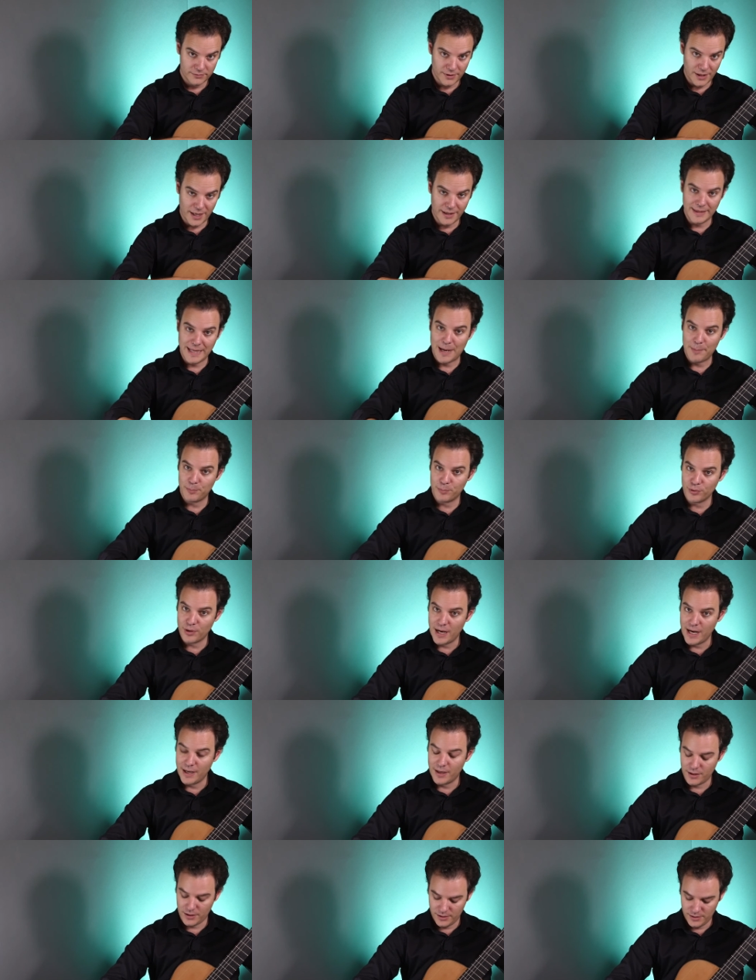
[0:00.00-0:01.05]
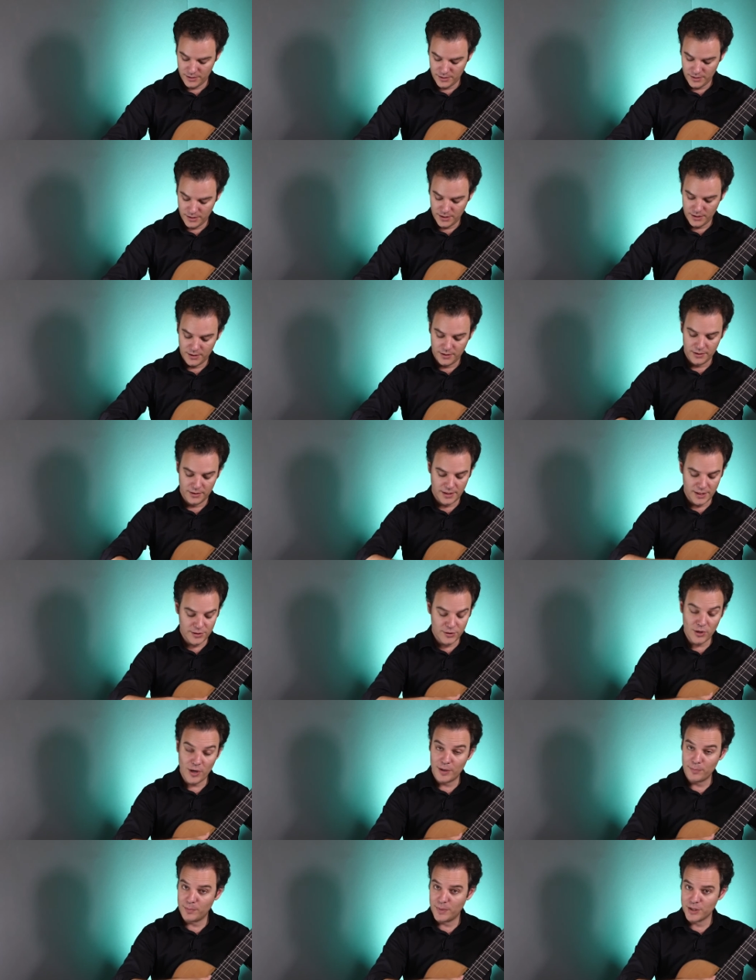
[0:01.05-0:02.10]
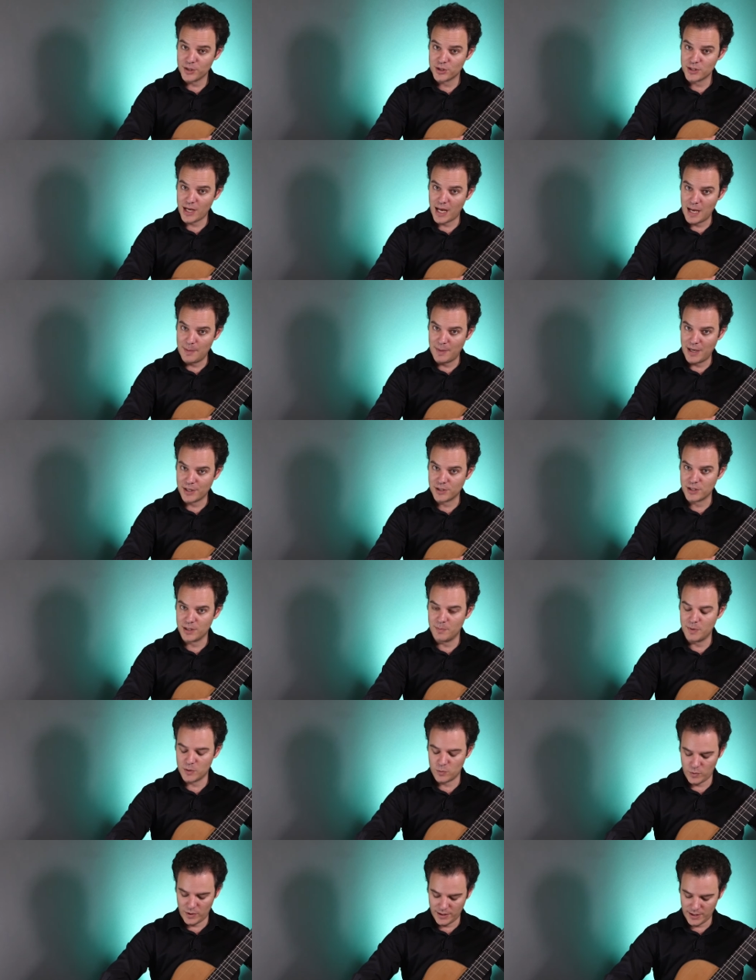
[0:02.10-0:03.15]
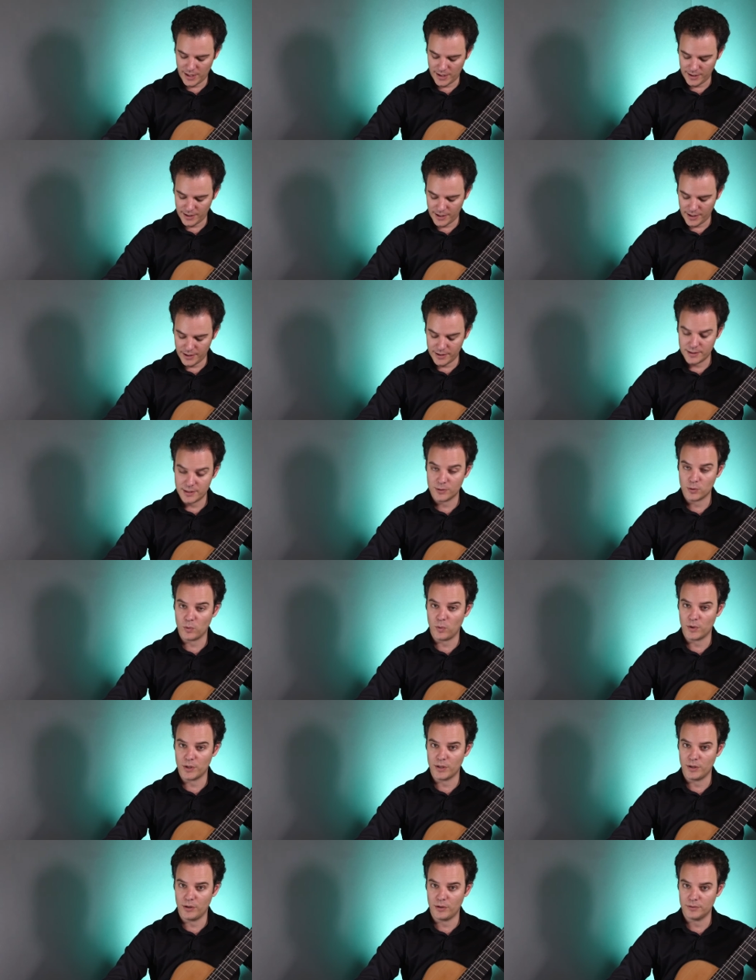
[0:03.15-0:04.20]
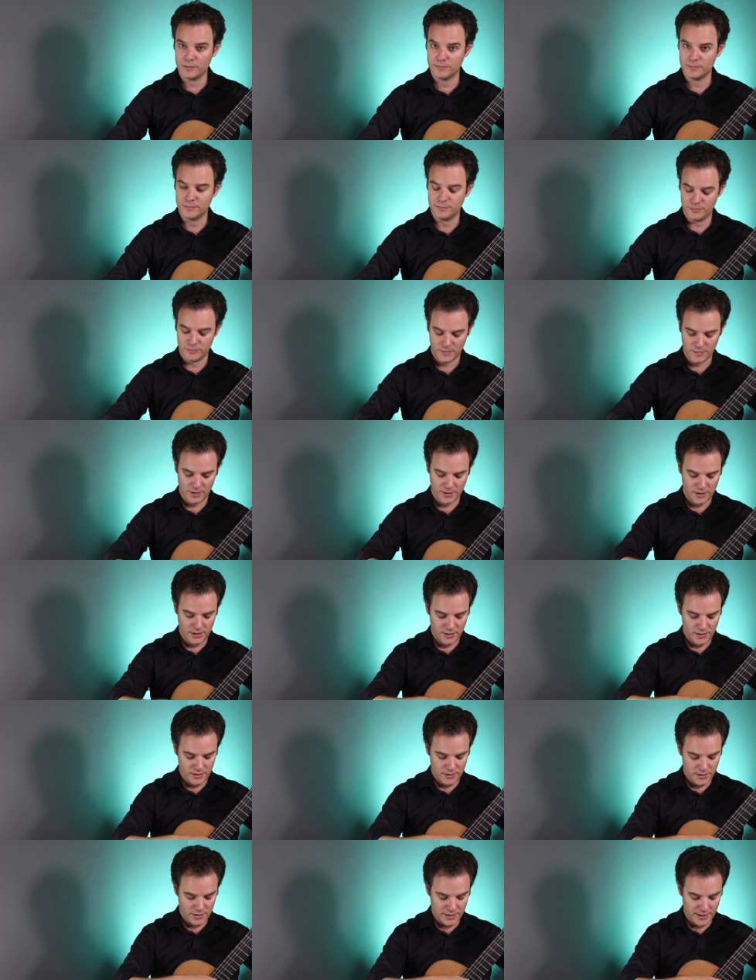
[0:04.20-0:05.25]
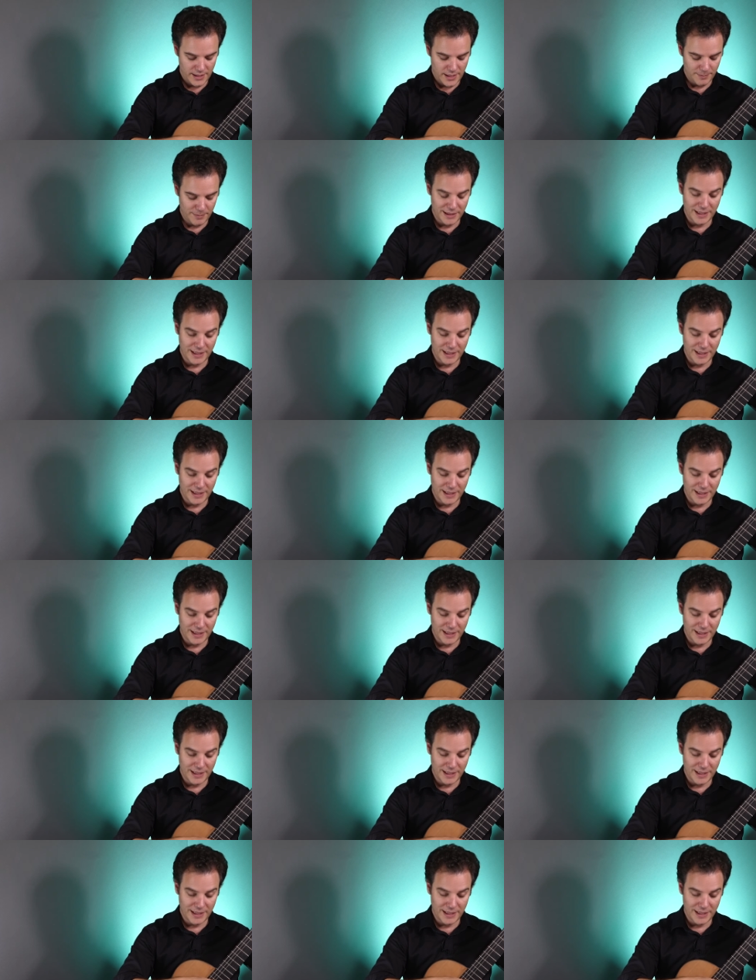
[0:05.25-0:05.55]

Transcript: right, eh, that break. There's not much time actually between that last quarter note to